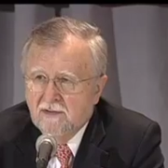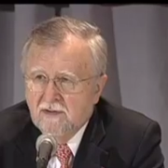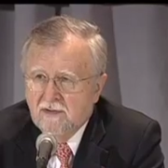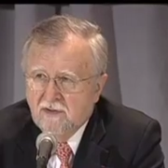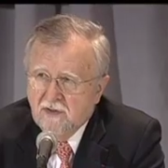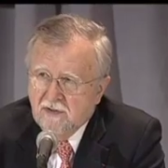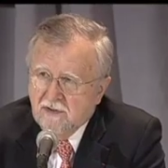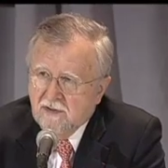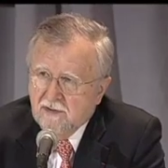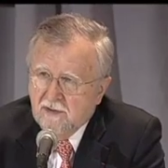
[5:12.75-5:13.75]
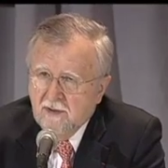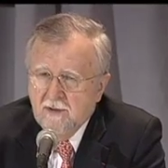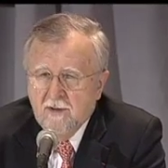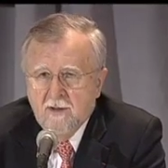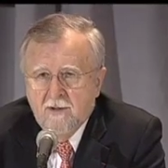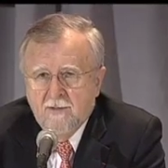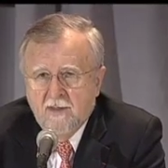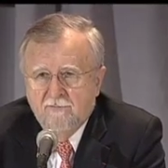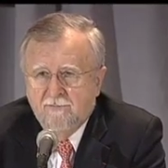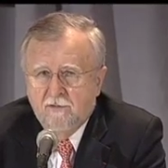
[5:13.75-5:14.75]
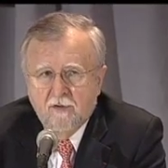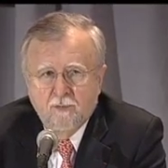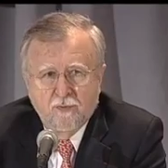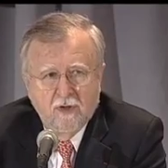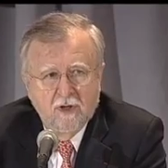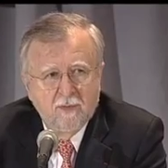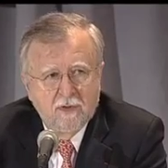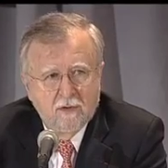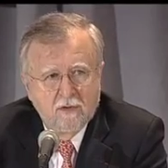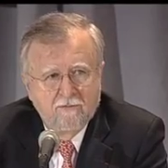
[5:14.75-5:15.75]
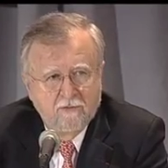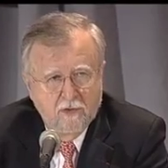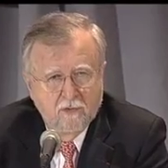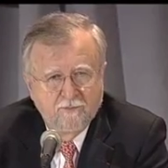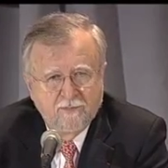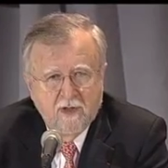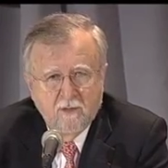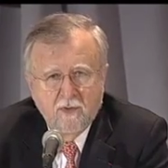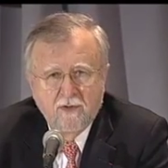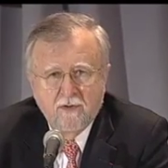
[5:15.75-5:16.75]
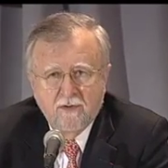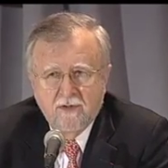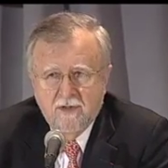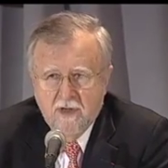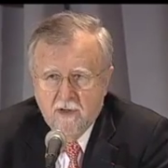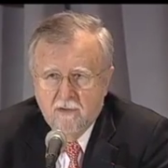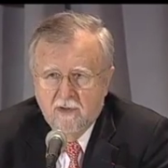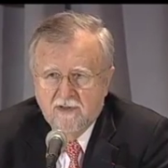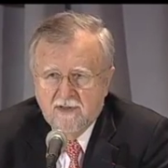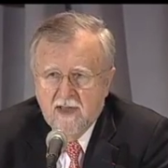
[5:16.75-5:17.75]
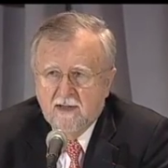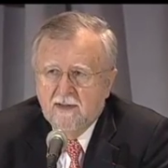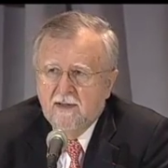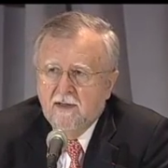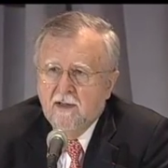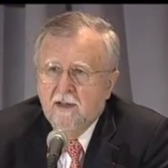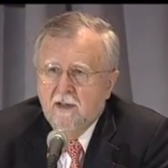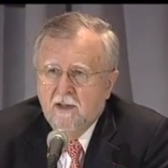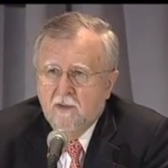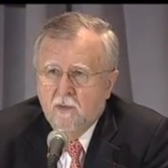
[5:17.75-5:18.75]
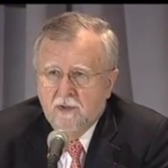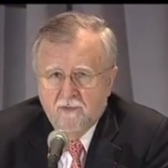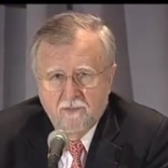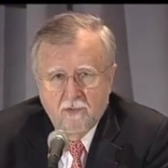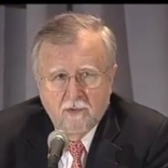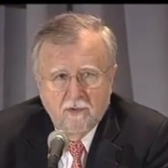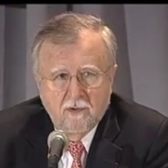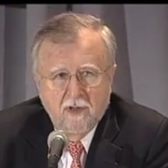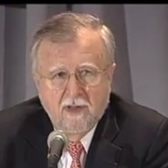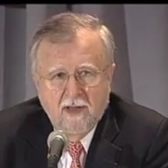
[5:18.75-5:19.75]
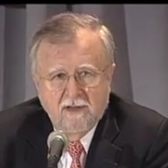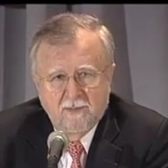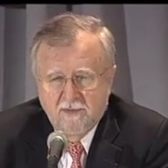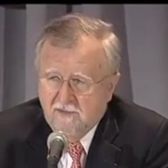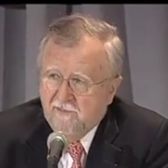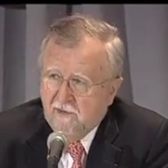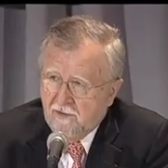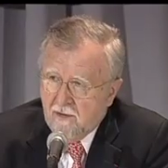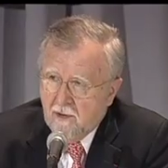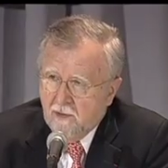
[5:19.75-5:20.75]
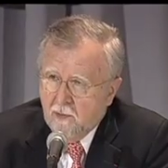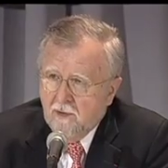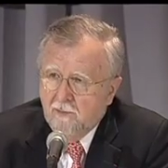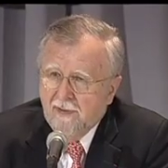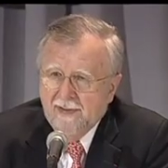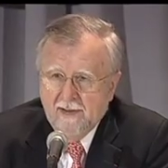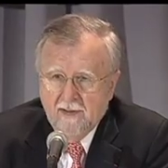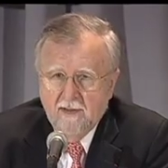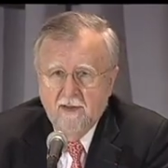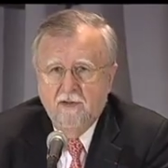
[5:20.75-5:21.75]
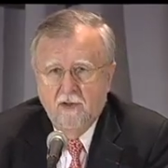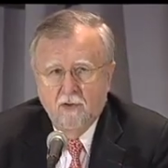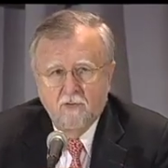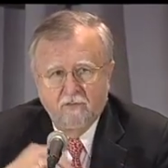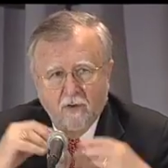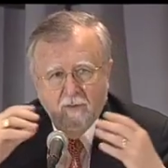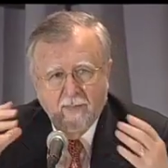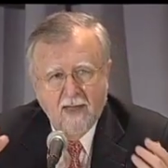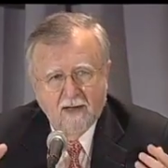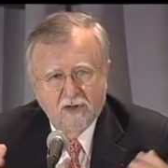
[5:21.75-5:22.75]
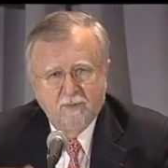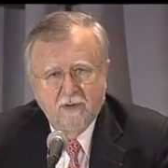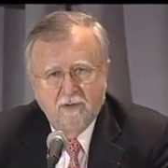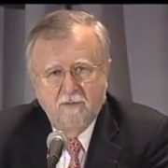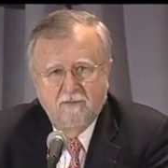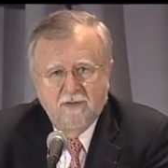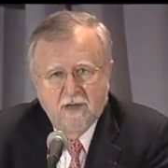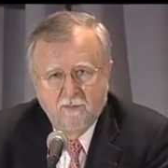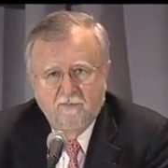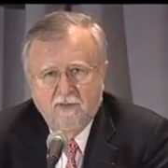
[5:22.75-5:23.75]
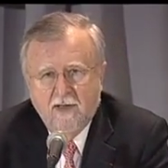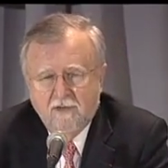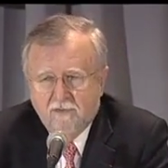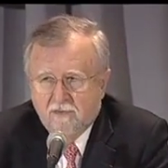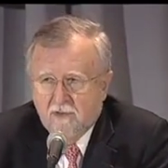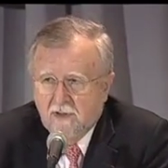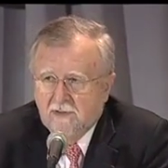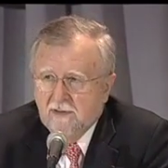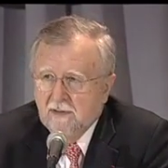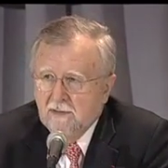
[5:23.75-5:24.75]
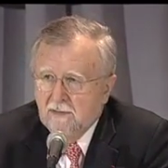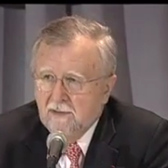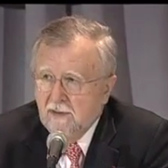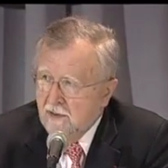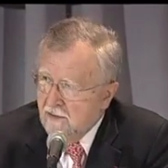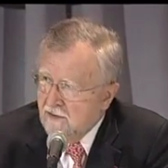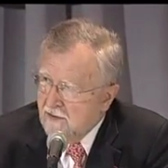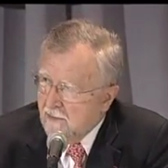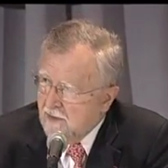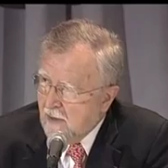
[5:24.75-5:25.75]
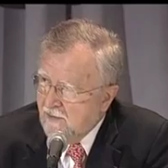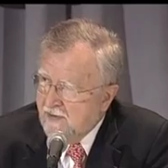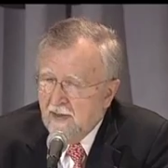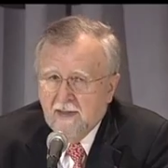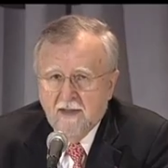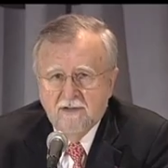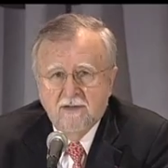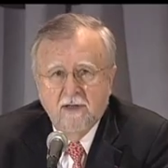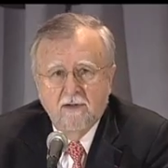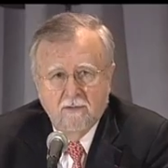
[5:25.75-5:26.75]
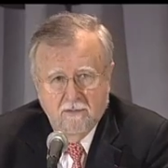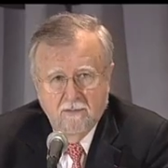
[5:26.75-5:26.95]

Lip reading: is just a very preliminary view, and we don't know exactly what role a specific drug will play in the overall management of a type of cancer until years, sometimes decades later.